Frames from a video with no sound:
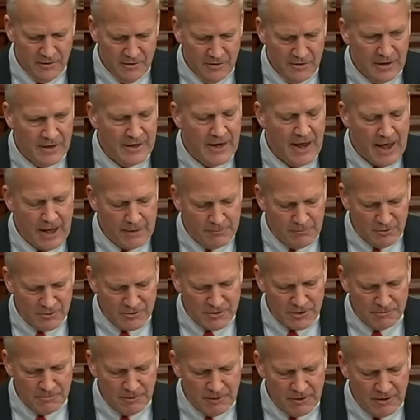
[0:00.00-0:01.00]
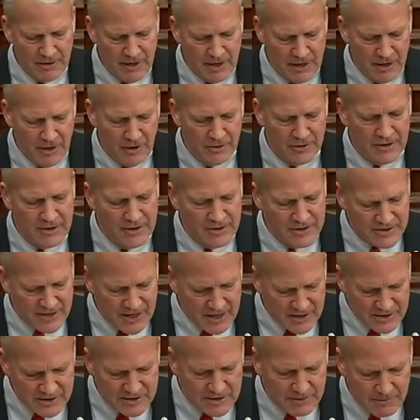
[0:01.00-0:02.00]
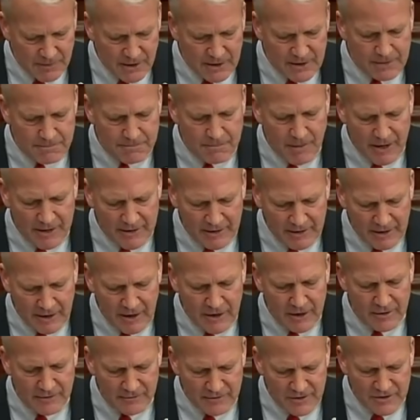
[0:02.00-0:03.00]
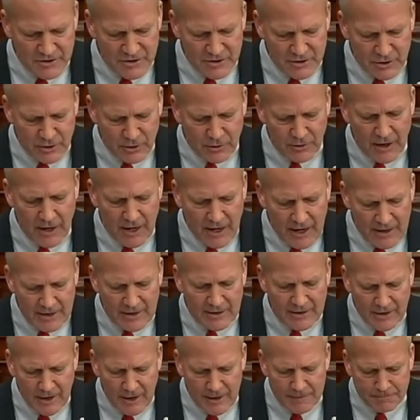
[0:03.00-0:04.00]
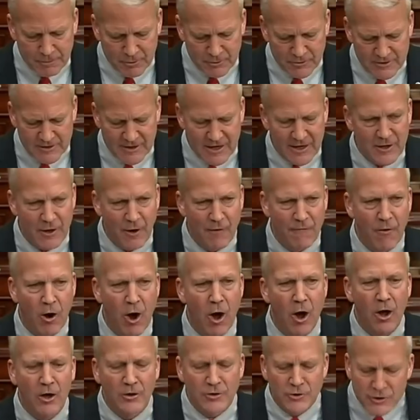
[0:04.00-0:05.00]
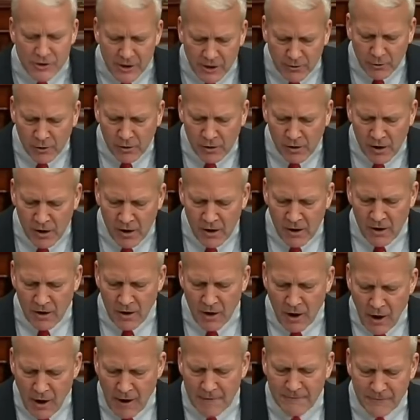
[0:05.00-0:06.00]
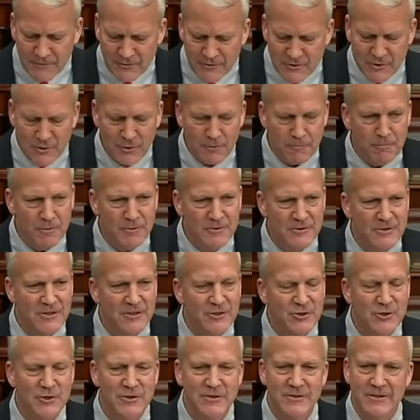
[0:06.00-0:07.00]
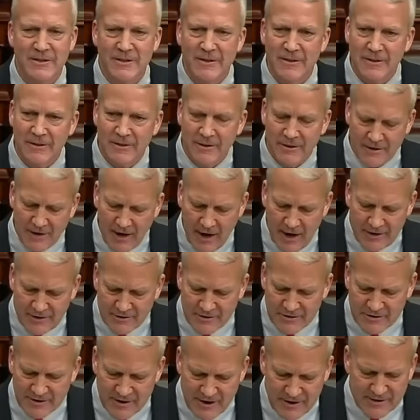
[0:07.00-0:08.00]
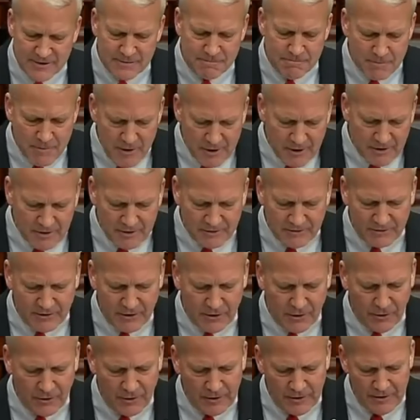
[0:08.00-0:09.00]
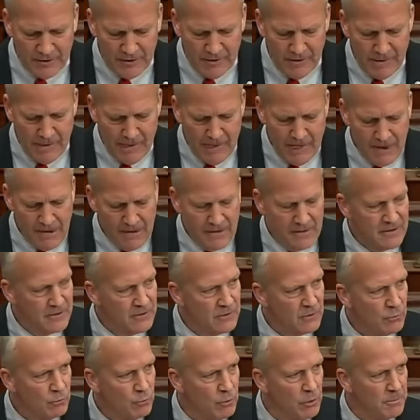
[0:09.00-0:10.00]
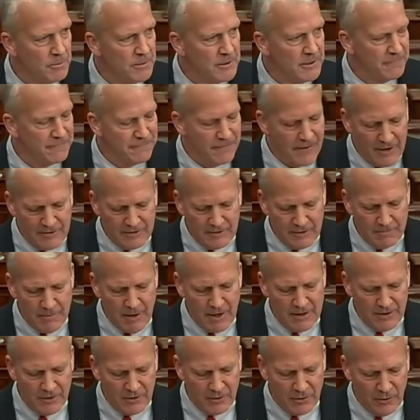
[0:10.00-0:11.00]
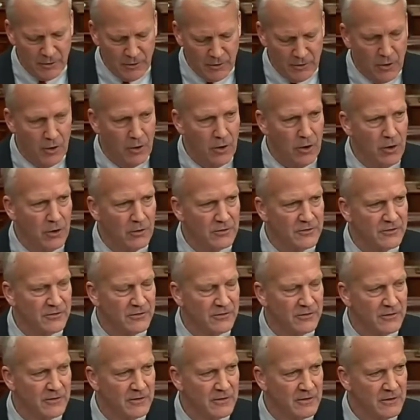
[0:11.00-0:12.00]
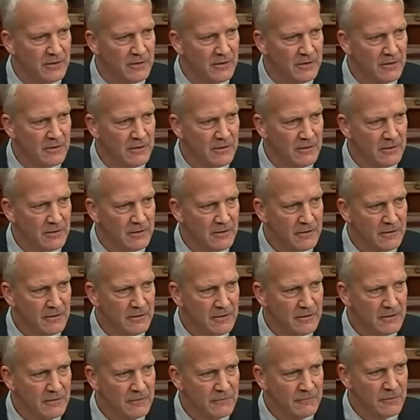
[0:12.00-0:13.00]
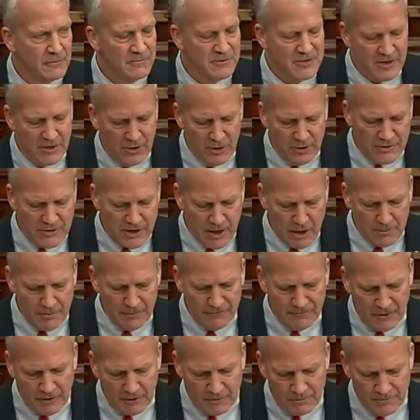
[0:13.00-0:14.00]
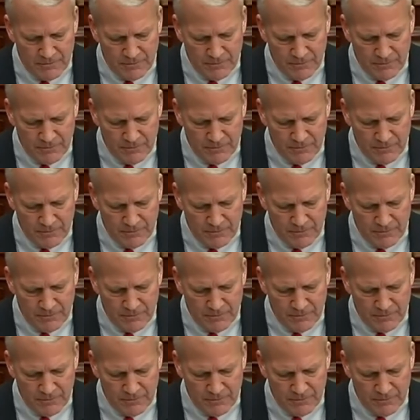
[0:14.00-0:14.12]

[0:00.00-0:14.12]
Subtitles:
and admirals are being held. It is estimated by the end of this year, 89% of all general officer positions in the United States military will be affected by the current holds from Senator Tuberville.